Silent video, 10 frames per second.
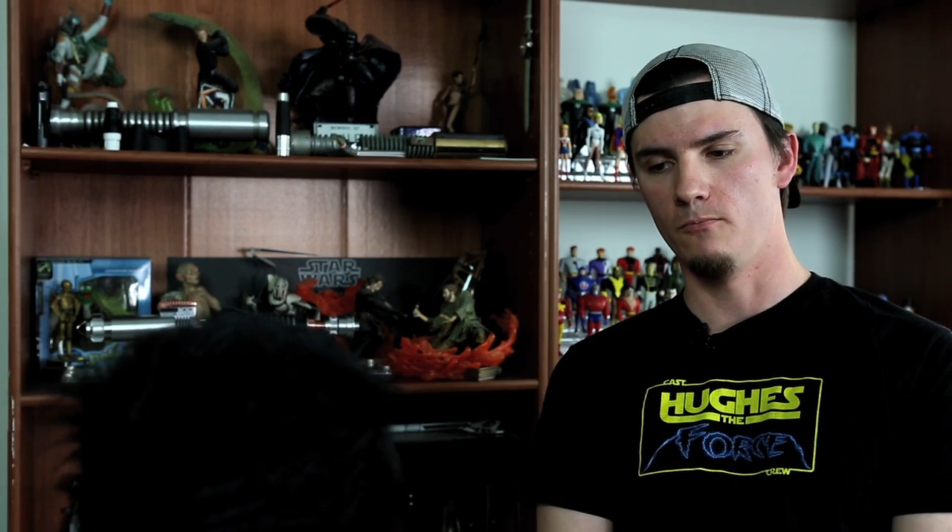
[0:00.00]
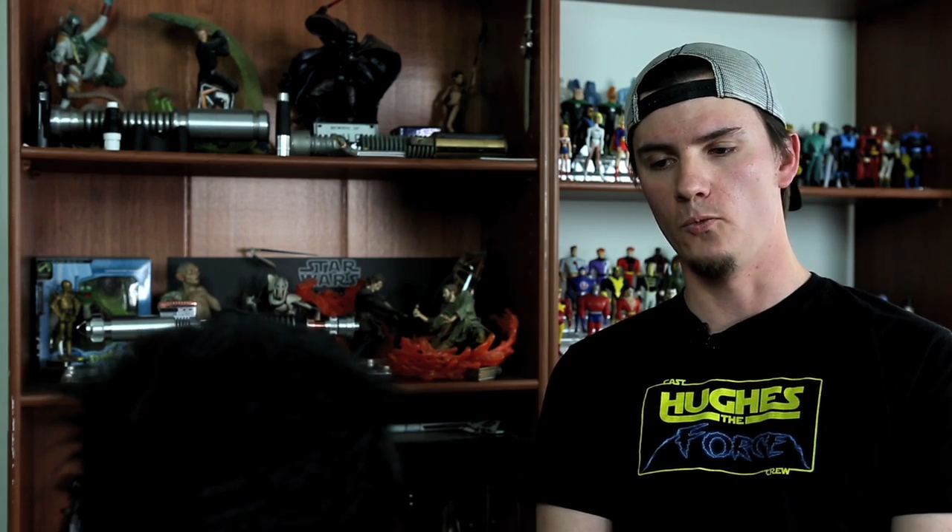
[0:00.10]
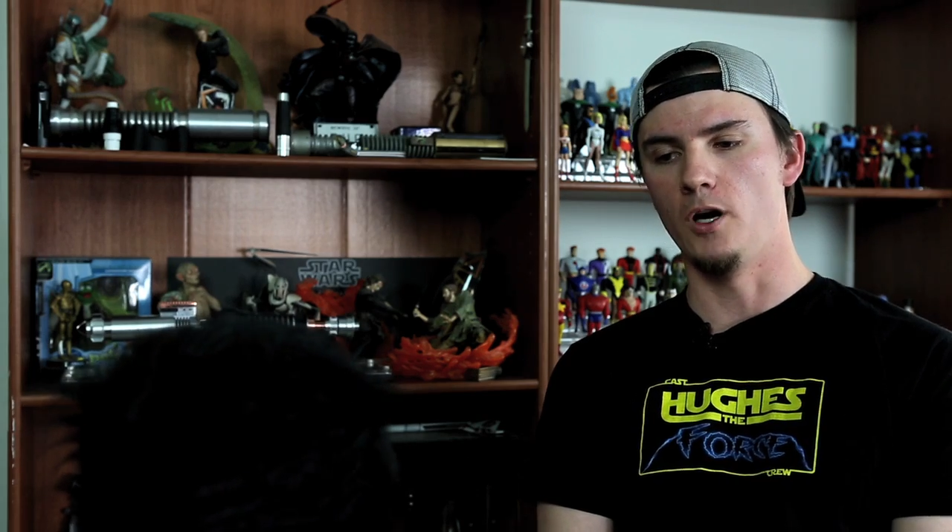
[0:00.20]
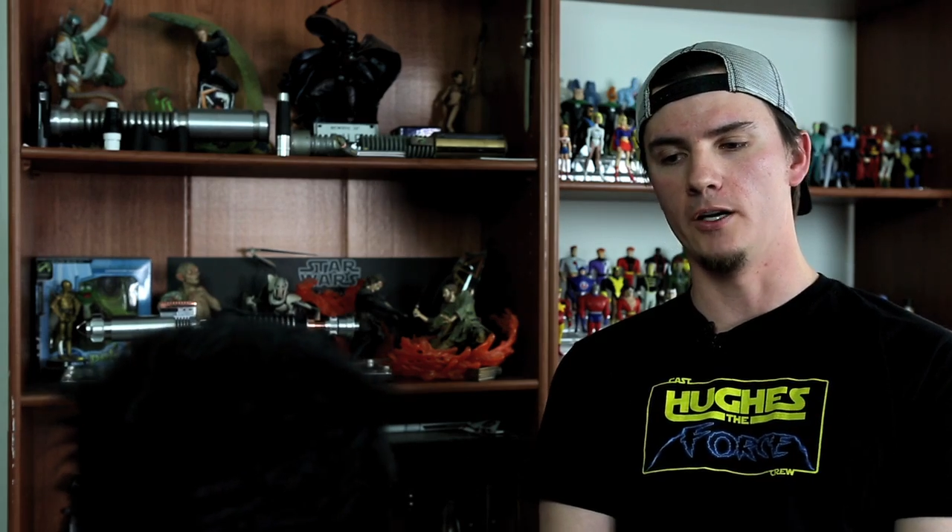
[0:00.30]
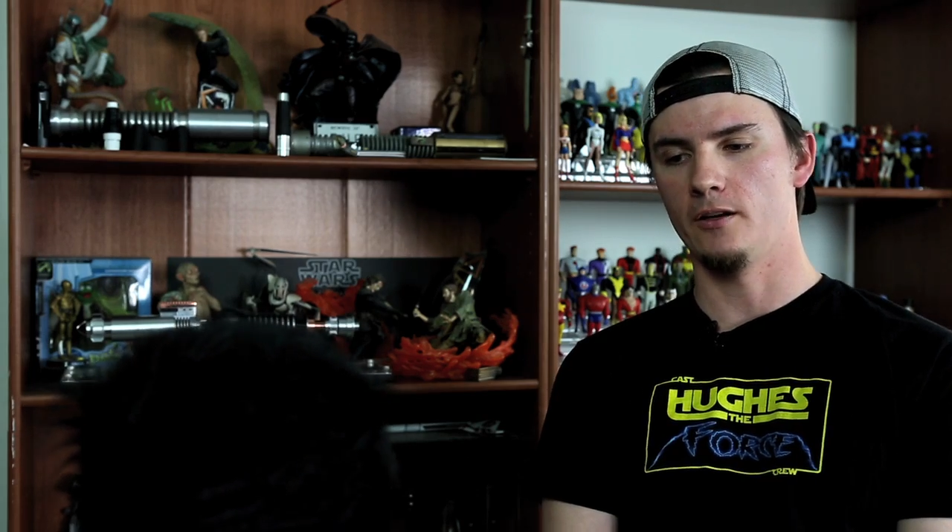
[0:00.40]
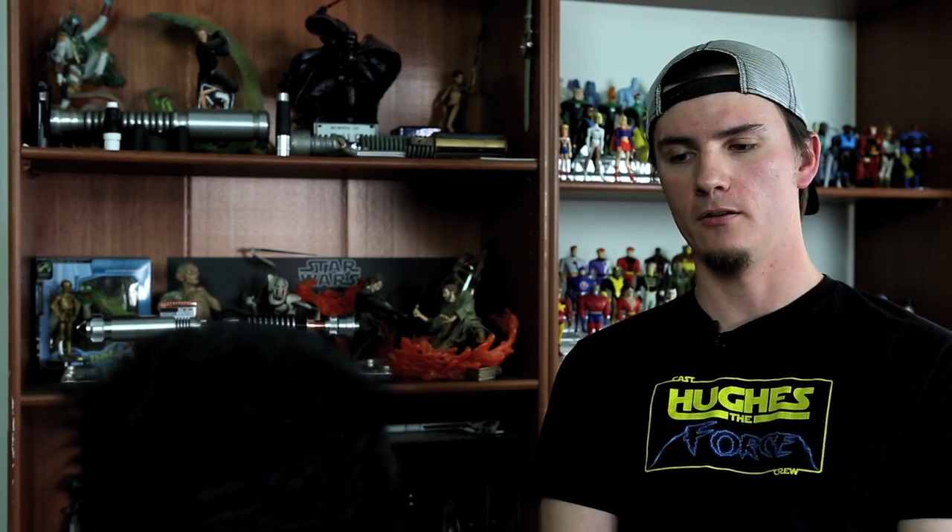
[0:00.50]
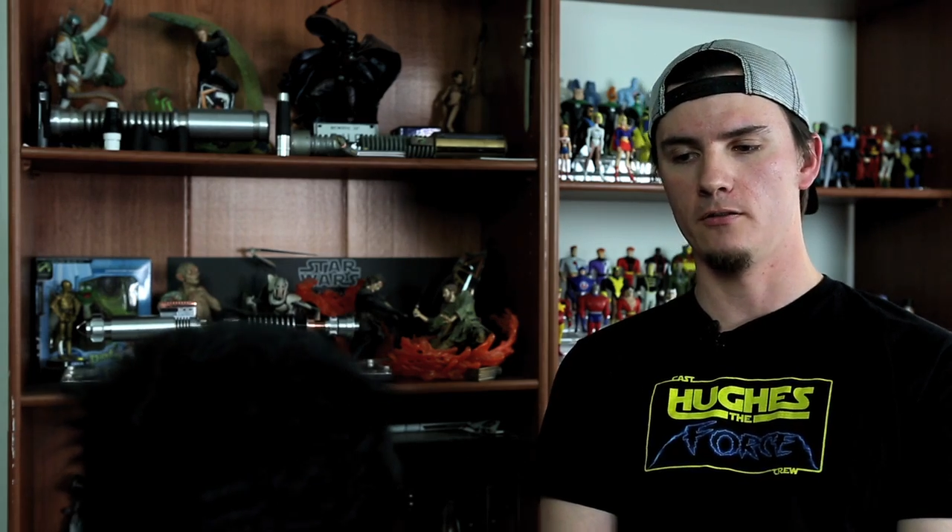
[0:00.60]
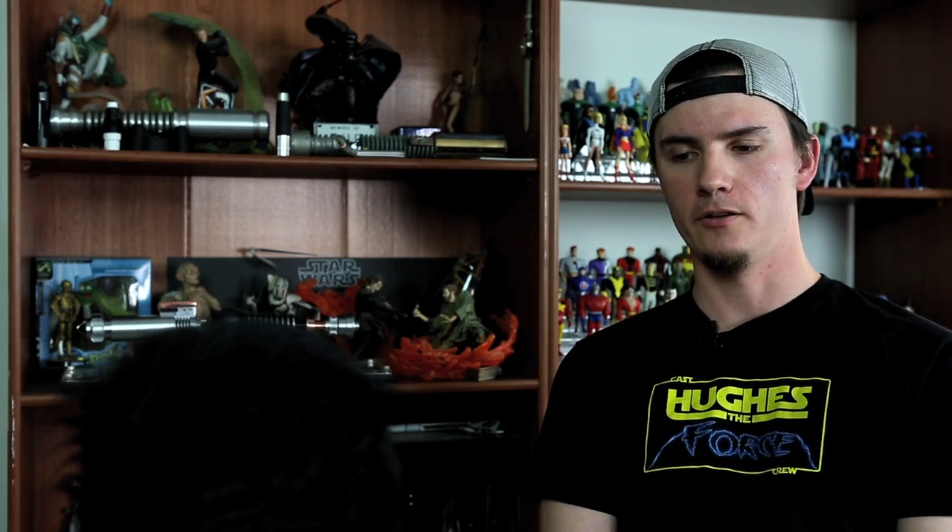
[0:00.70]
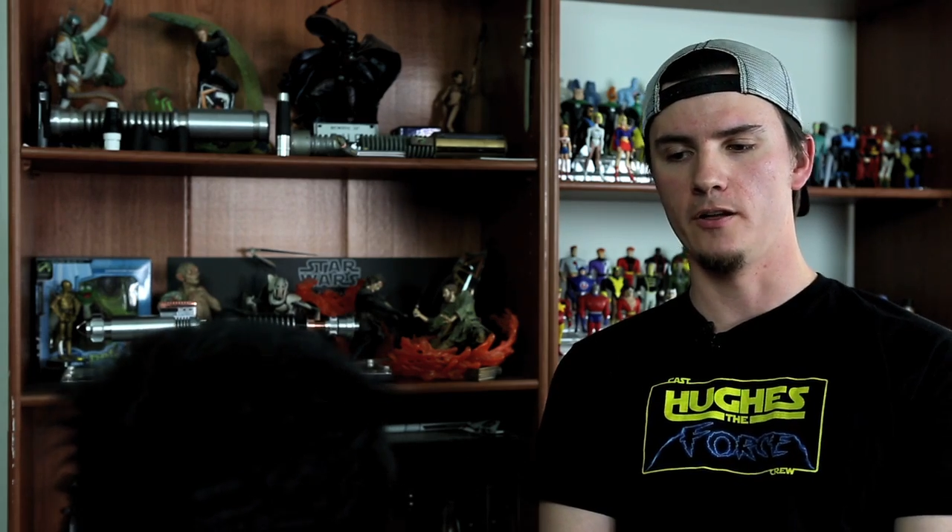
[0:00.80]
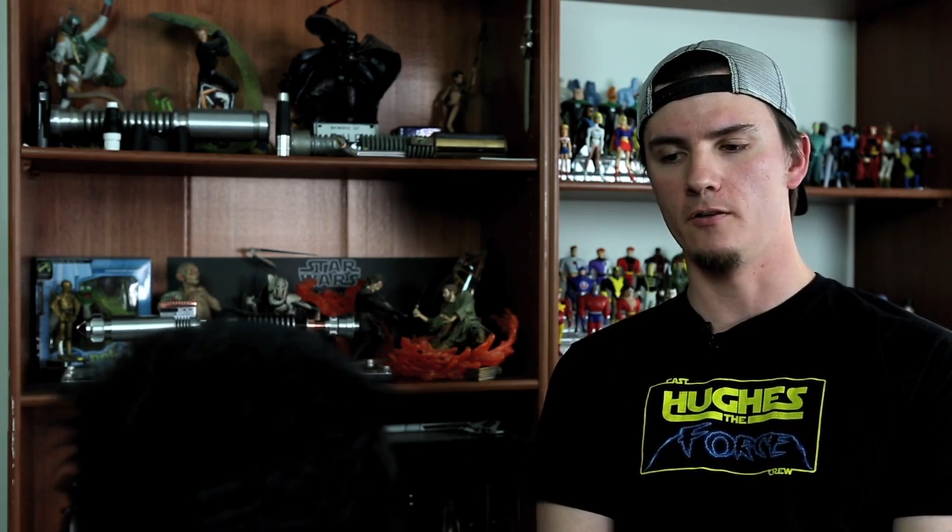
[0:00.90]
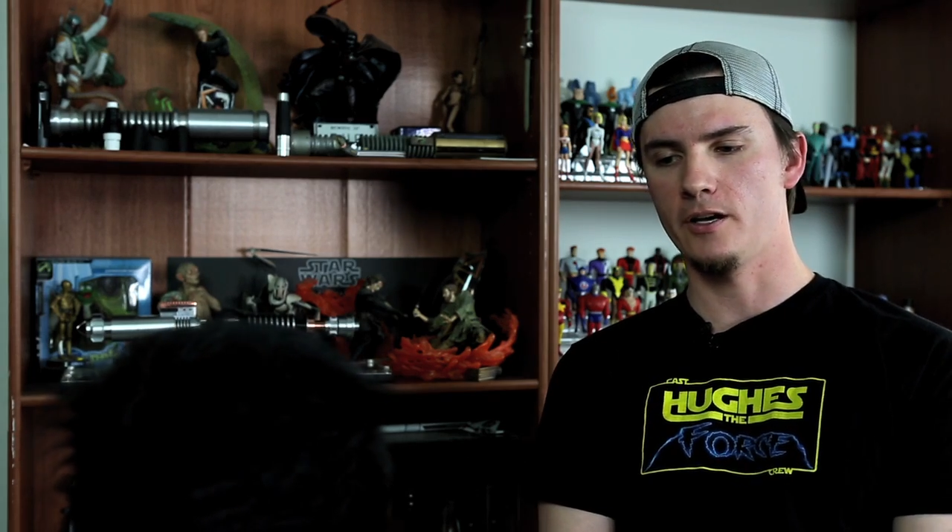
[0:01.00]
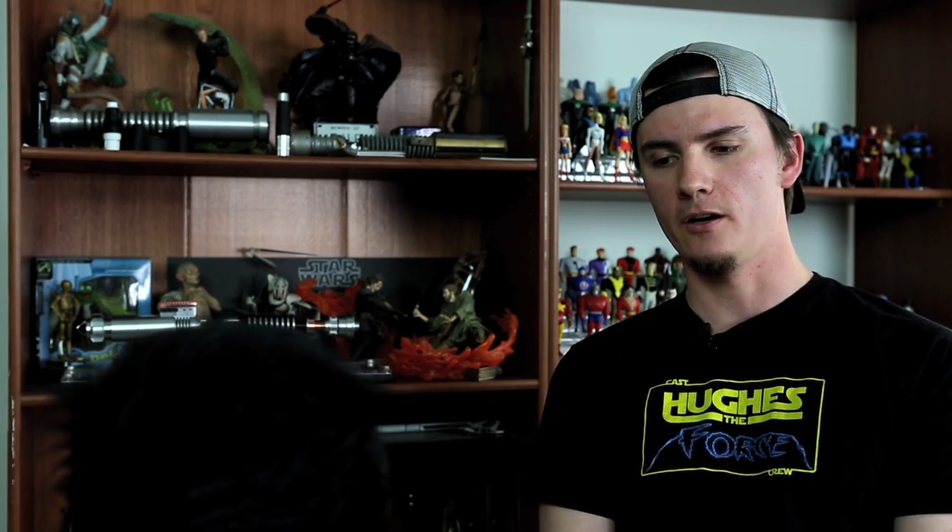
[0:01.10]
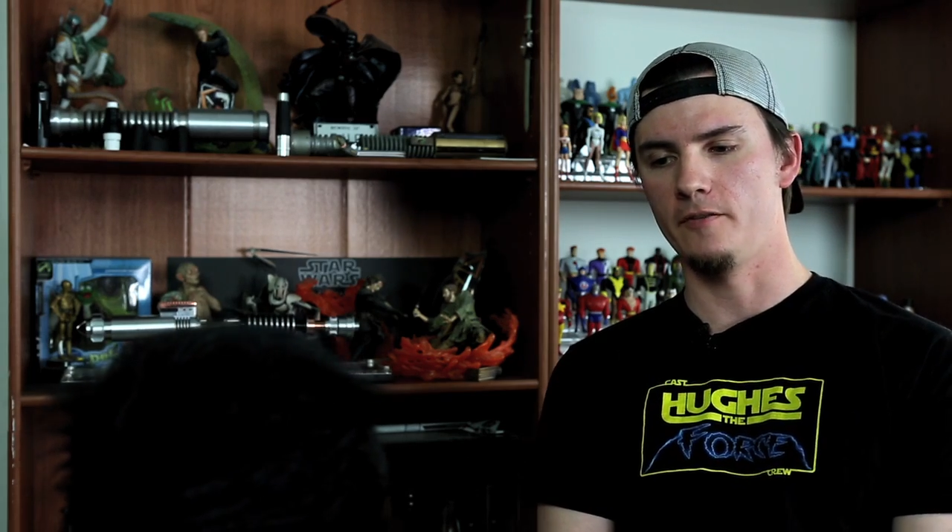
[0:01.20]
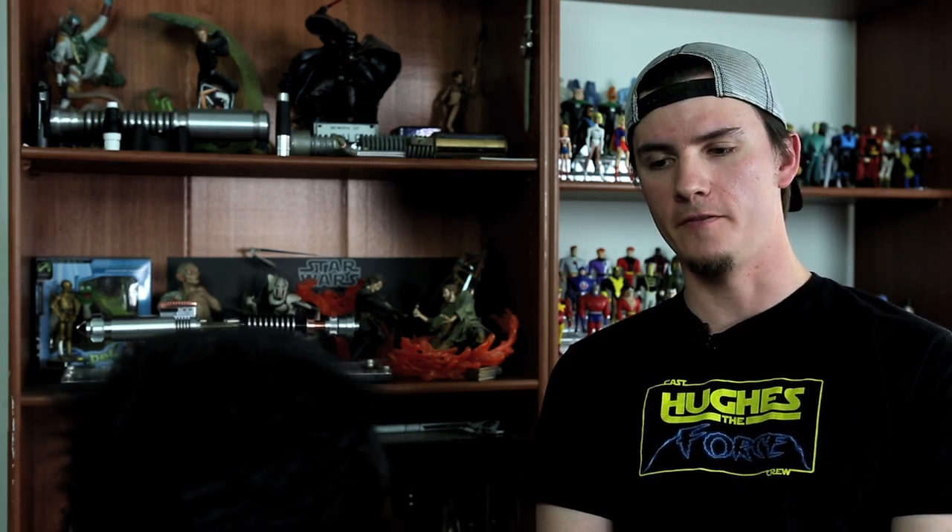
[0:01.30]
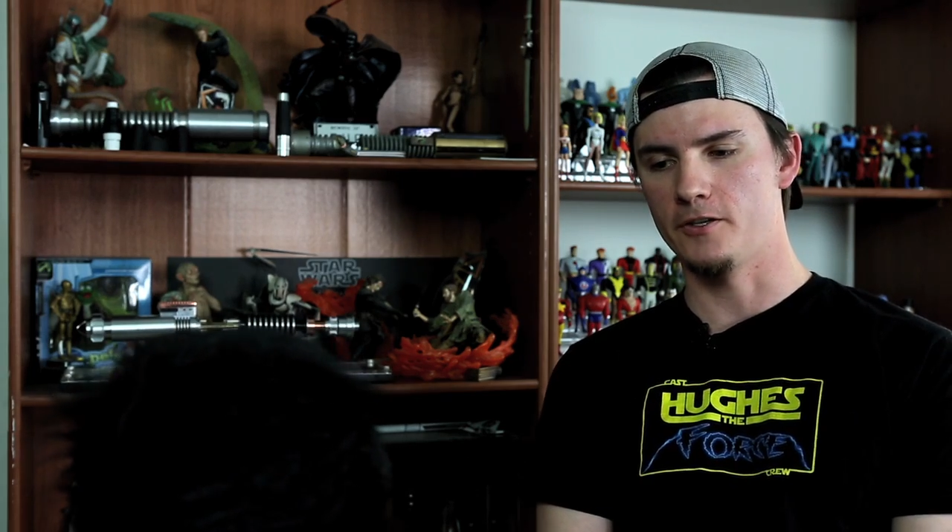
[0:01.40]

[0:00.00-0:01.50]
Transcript: want, Carrie